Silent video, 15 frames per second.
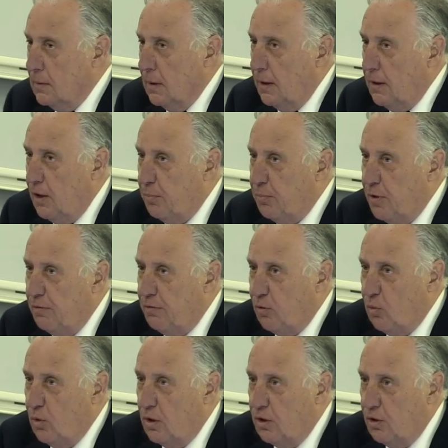and in a
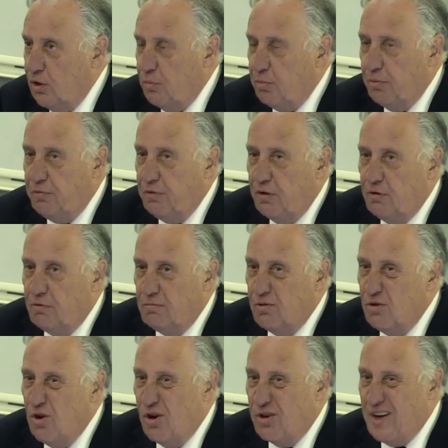perfect world you'd prefer
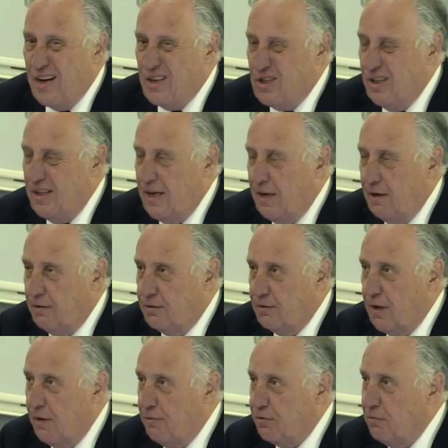not actually
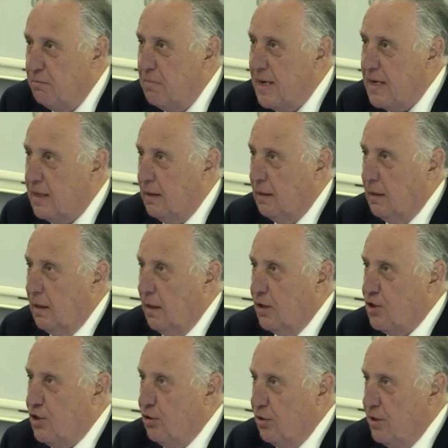have to make a
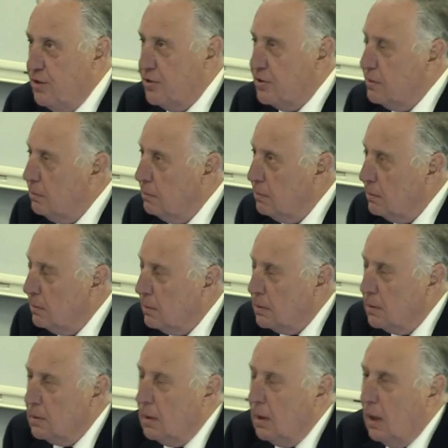choice,
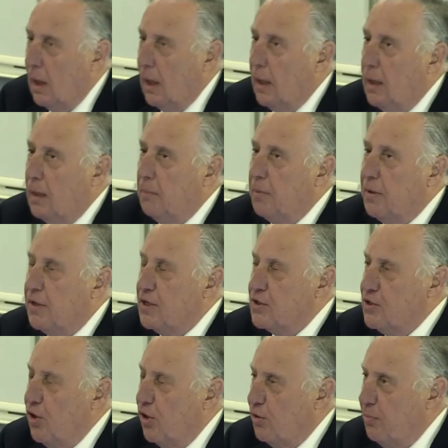but
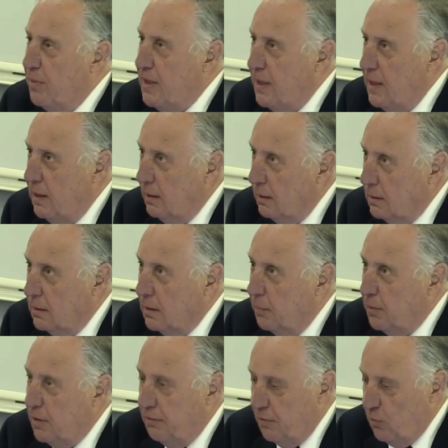this not being a
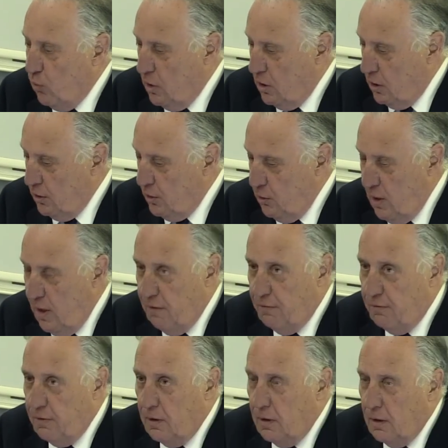perfect world, you
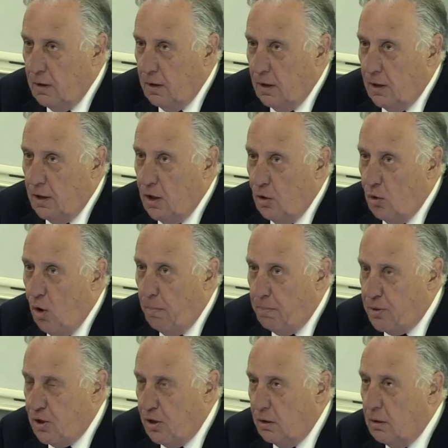have no
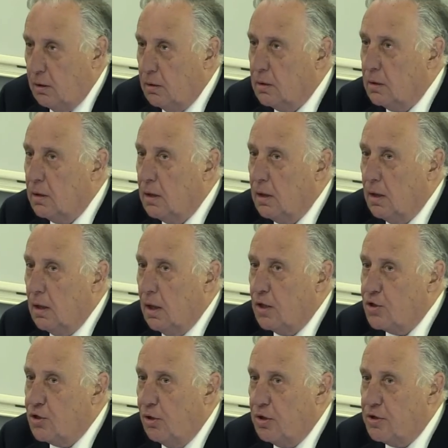option. A
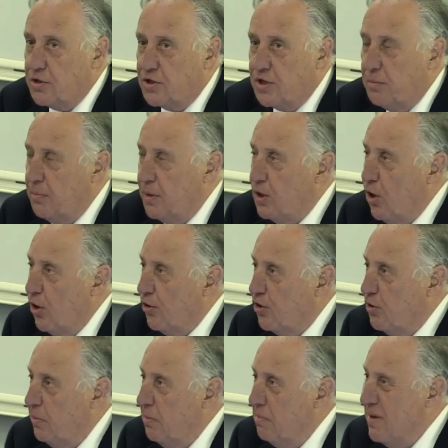choice has simply got
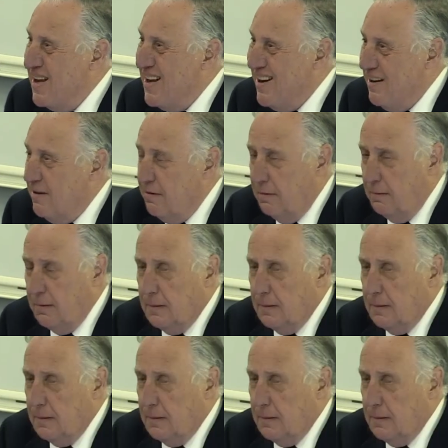to be made,